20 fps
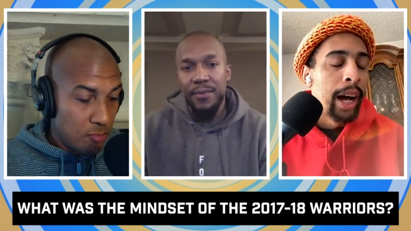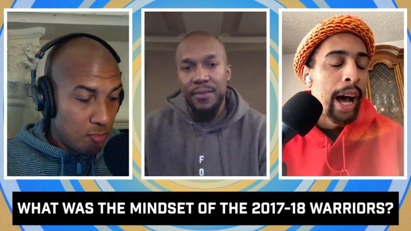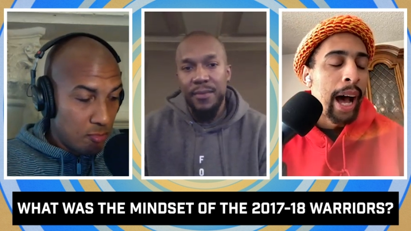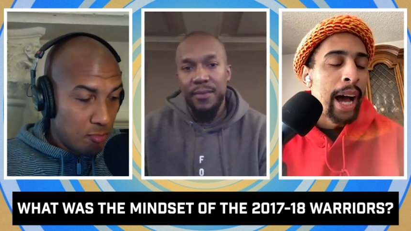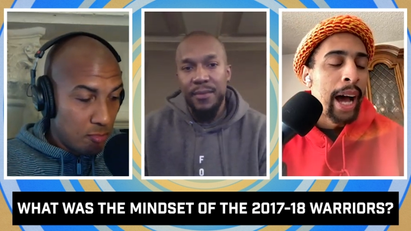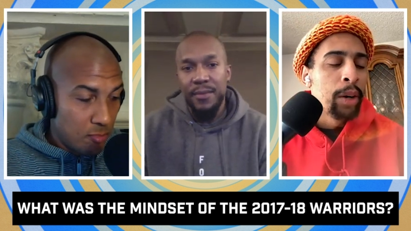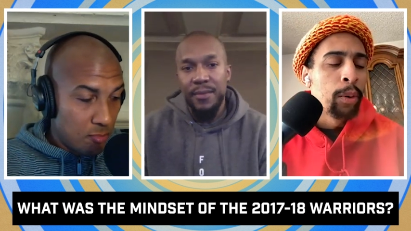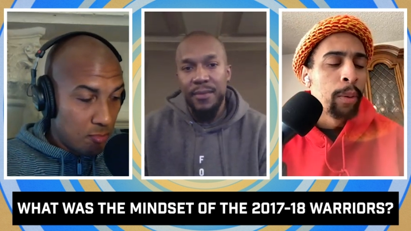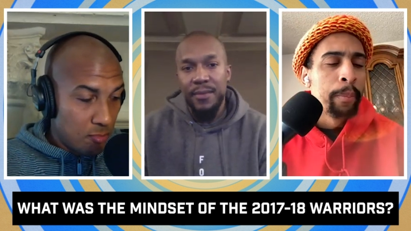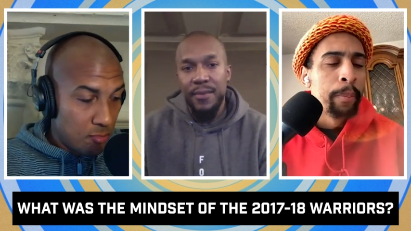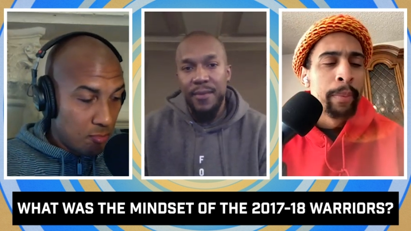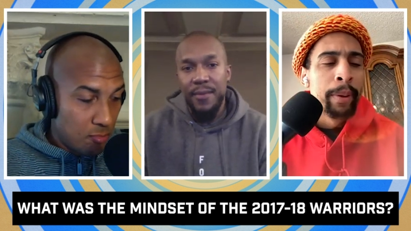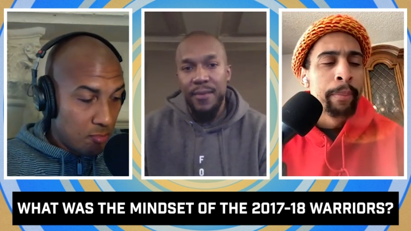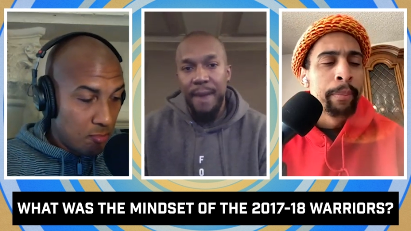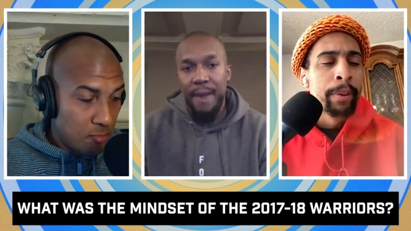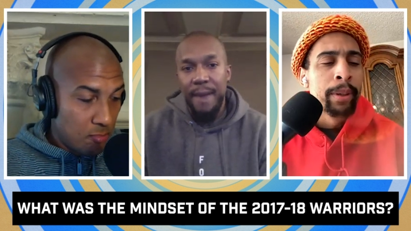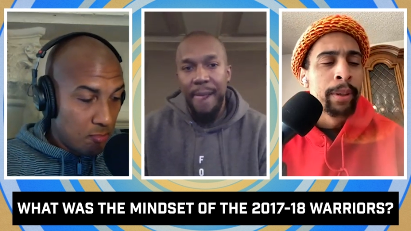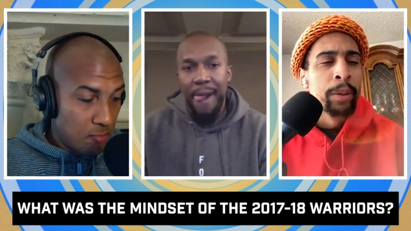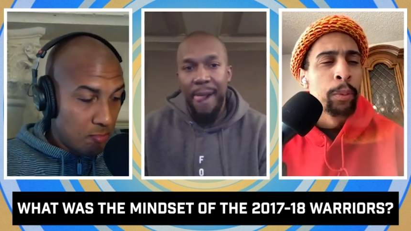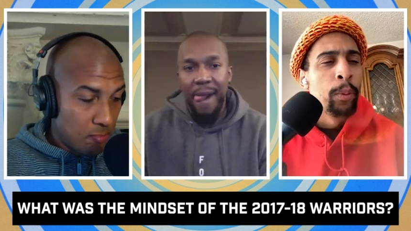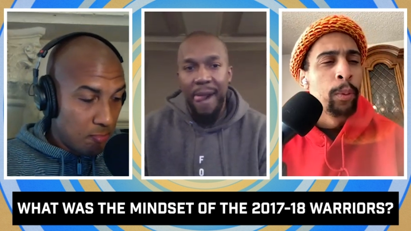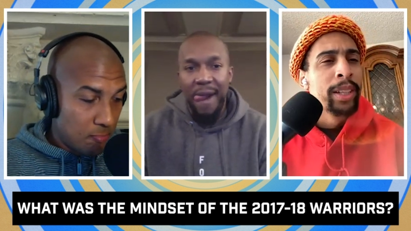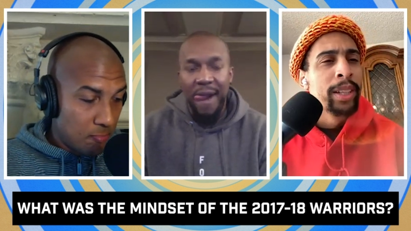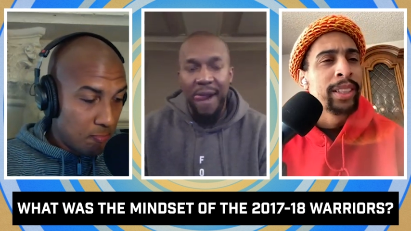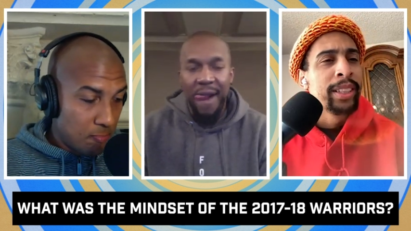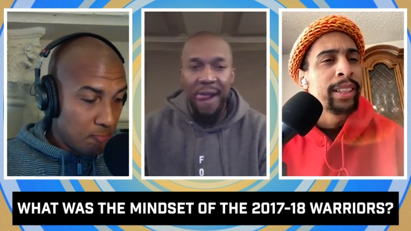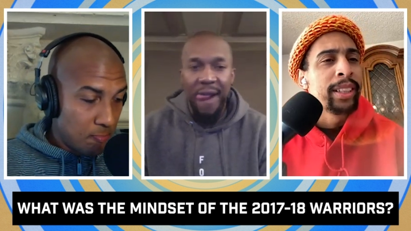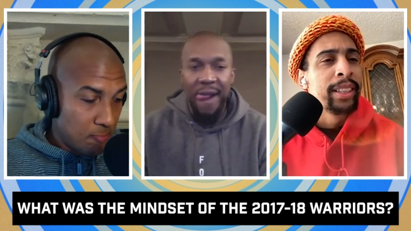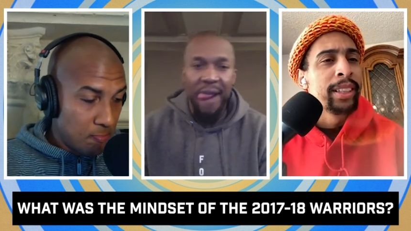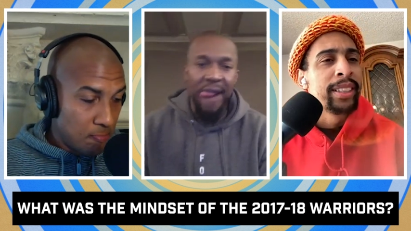Speaker 1: I remember it
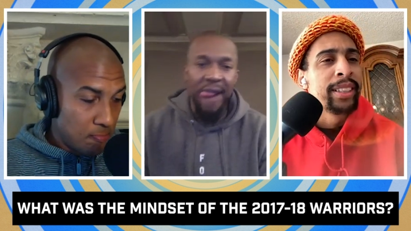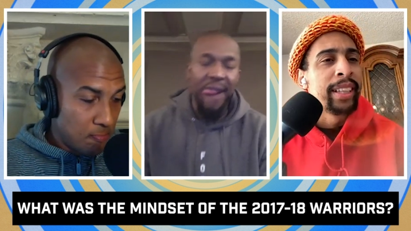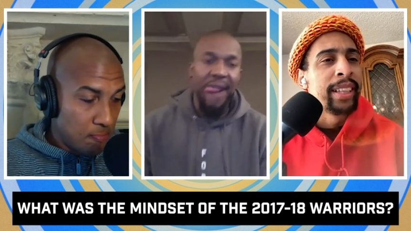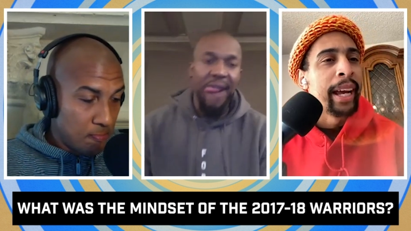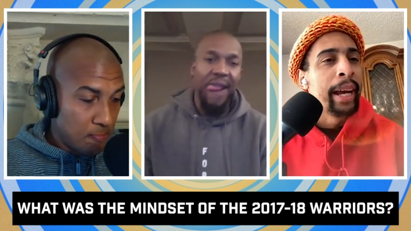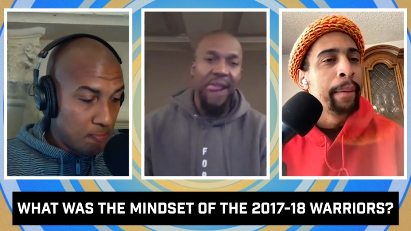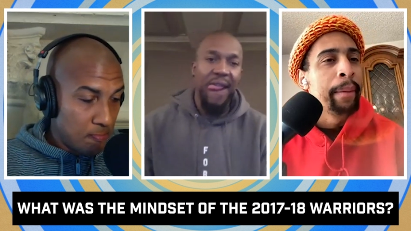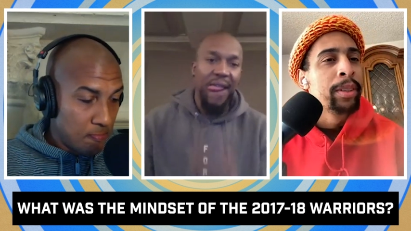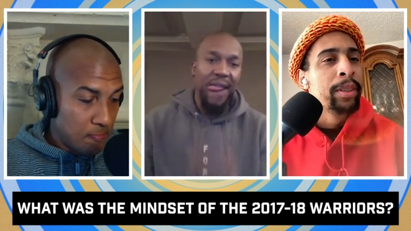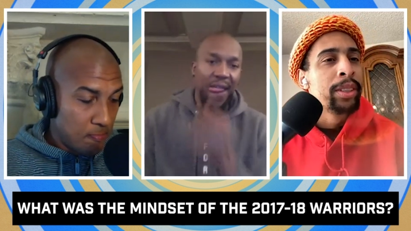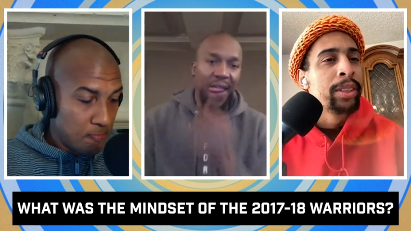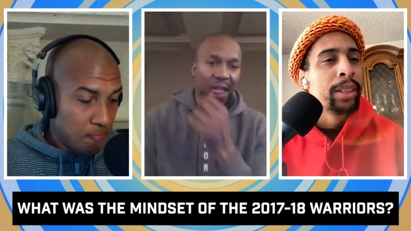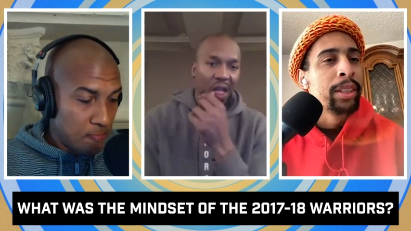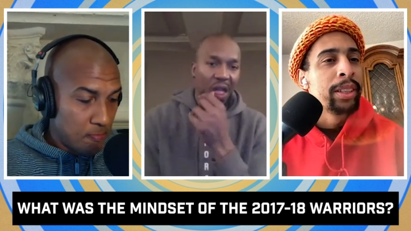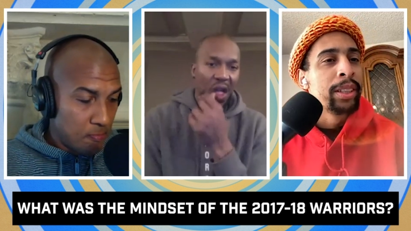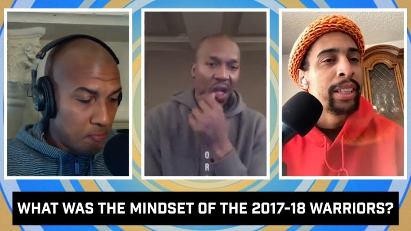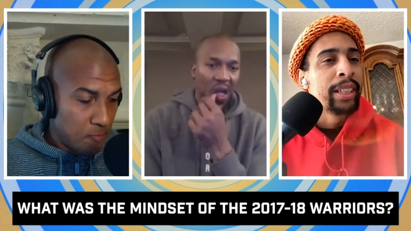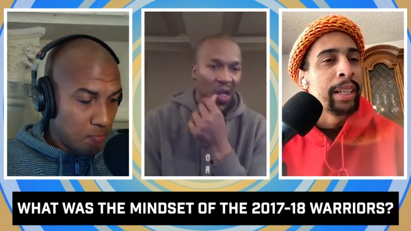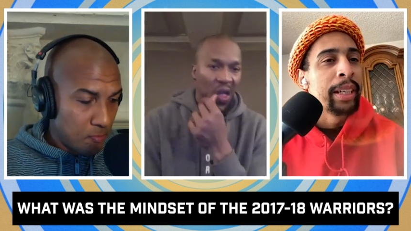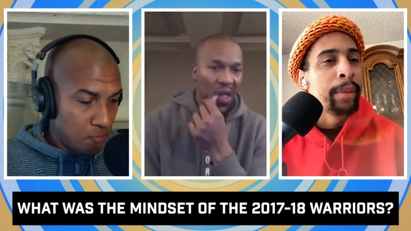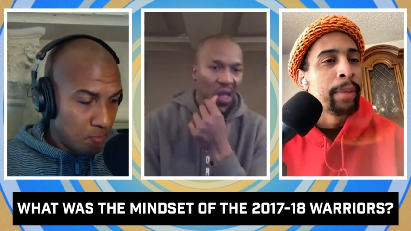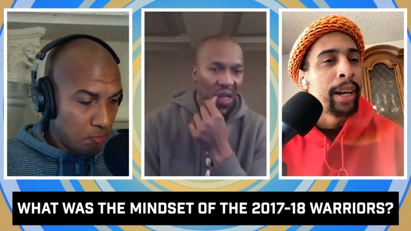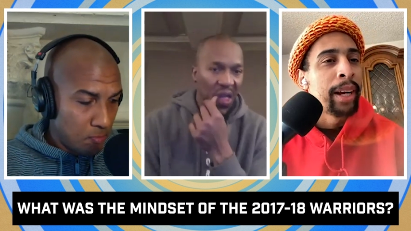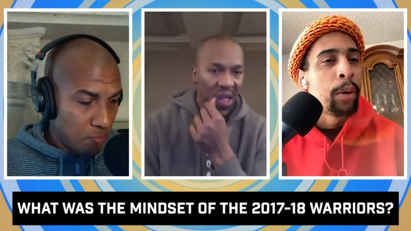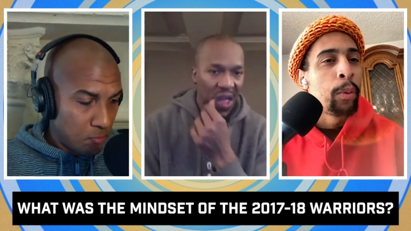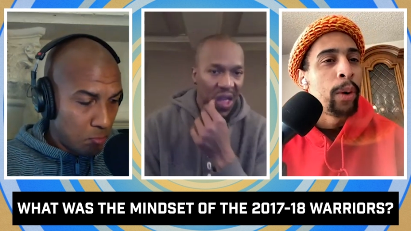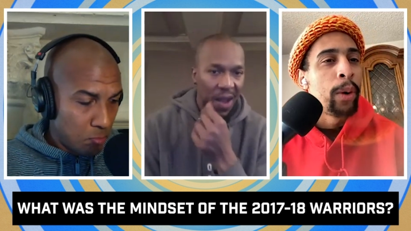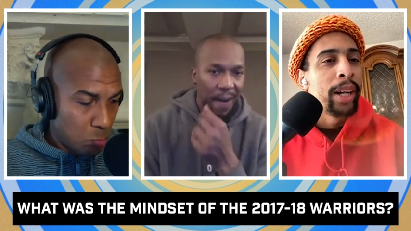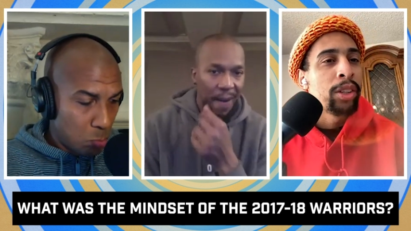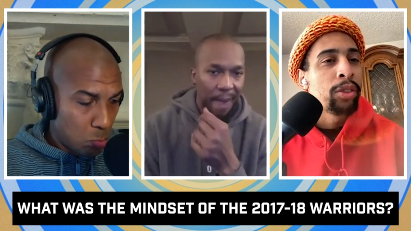wasn't the same as the team that I
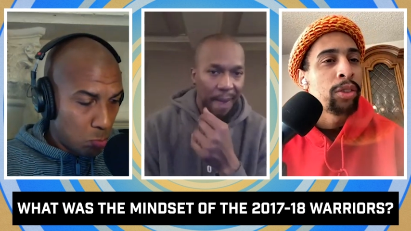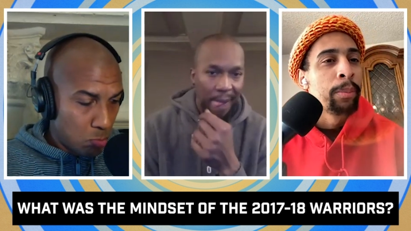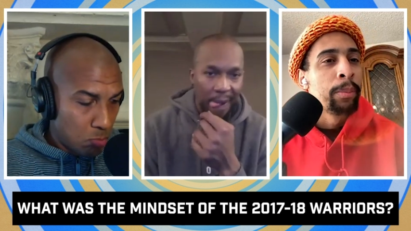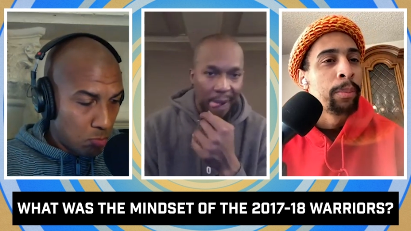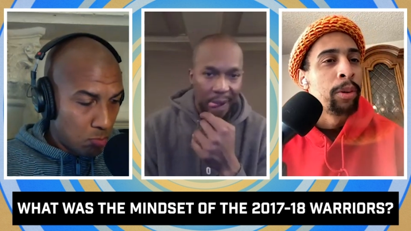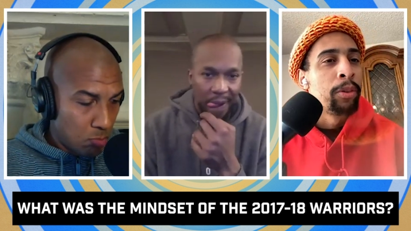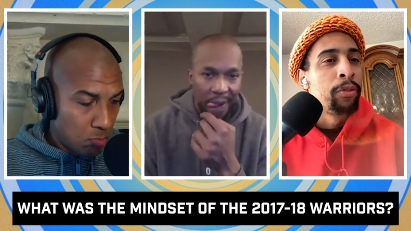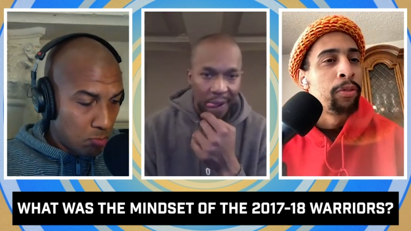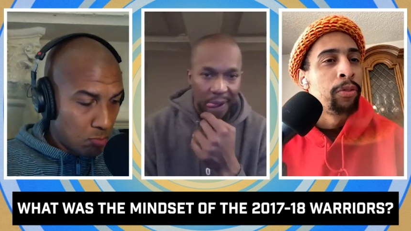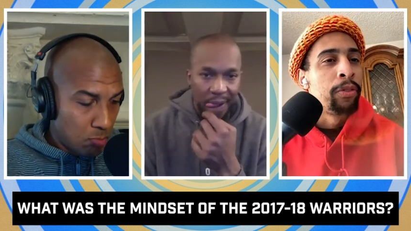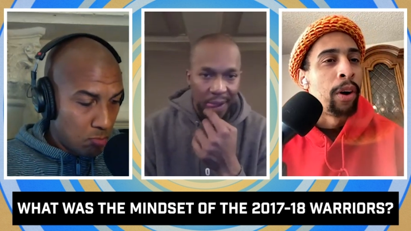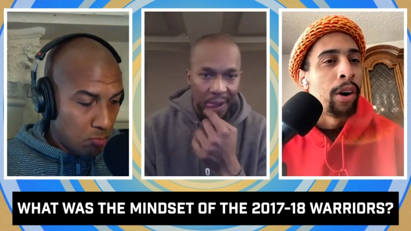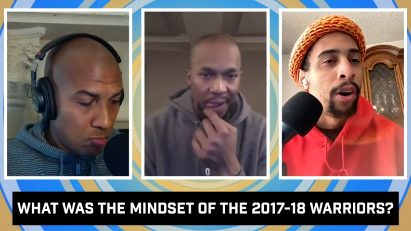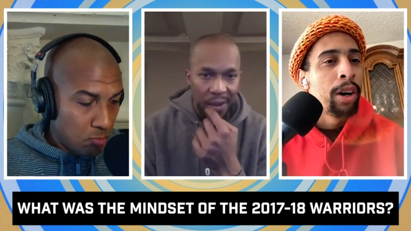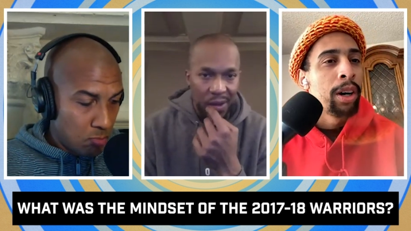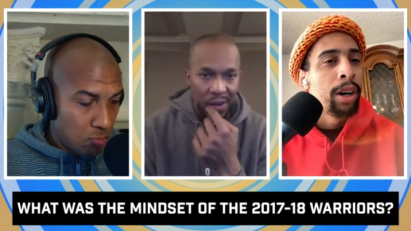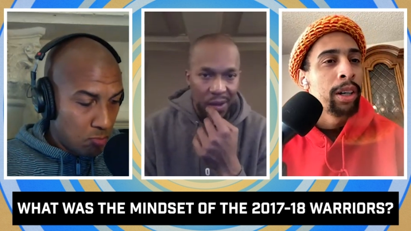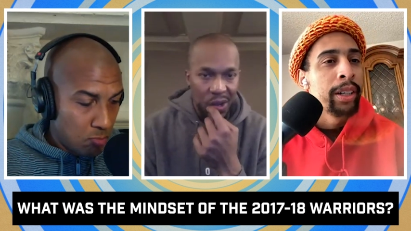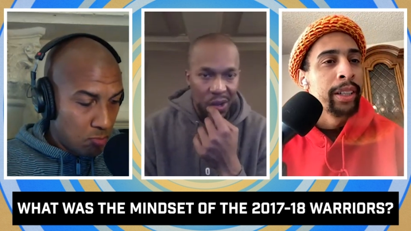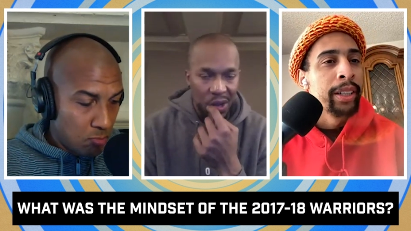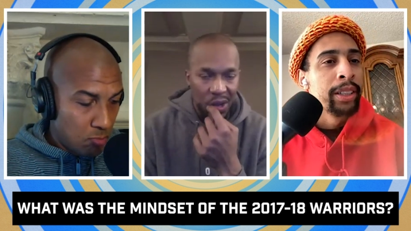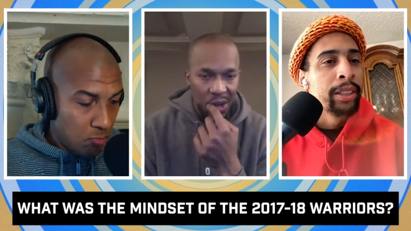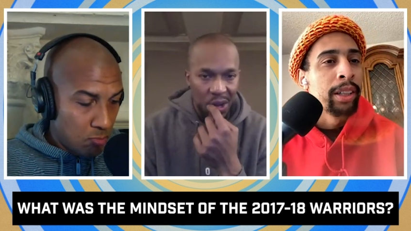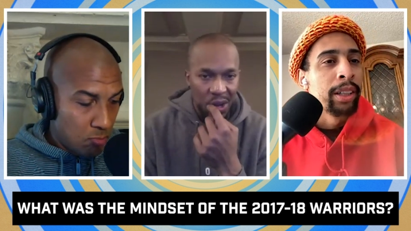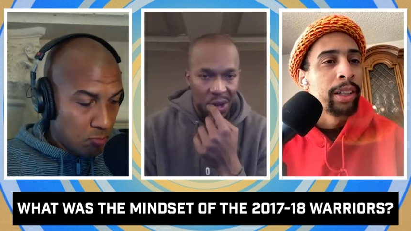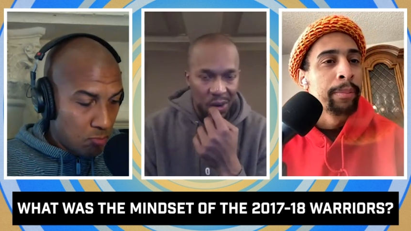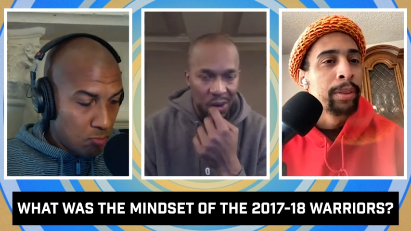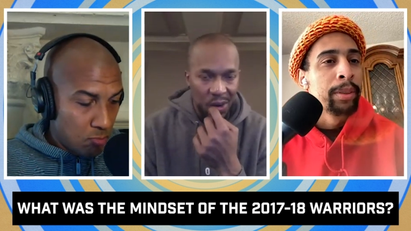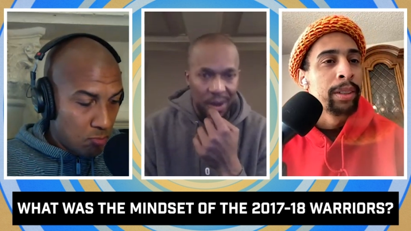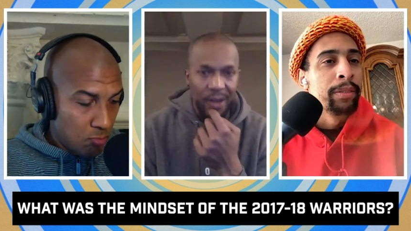watched from afar in
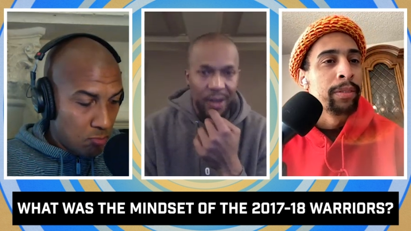terms right.